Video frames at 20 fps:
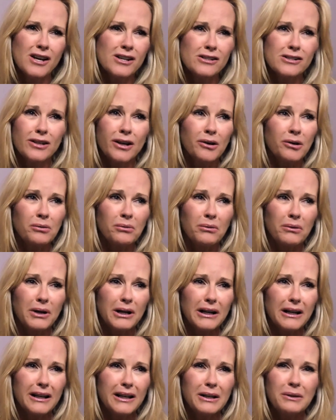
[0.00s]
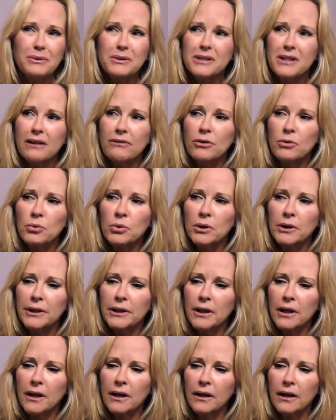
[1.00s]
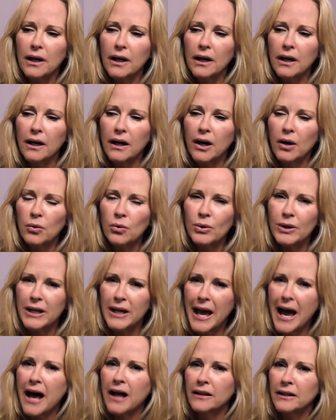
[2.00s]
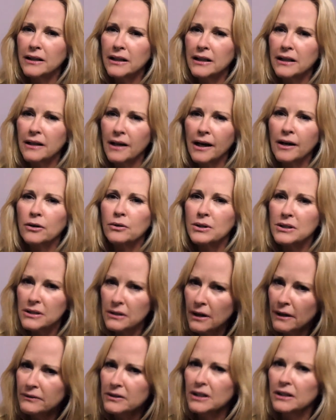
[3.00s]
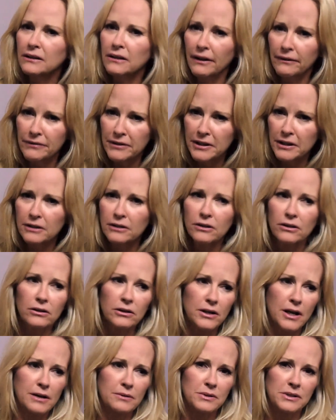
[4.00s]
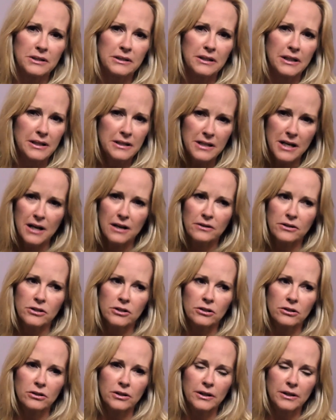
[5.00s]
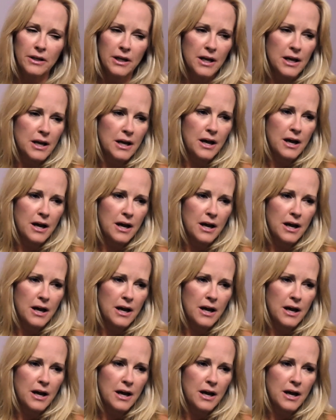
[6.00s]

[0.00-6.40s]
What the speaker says: So it was never really a reality. I'd always loved it and loved theater, and I was a dancer, and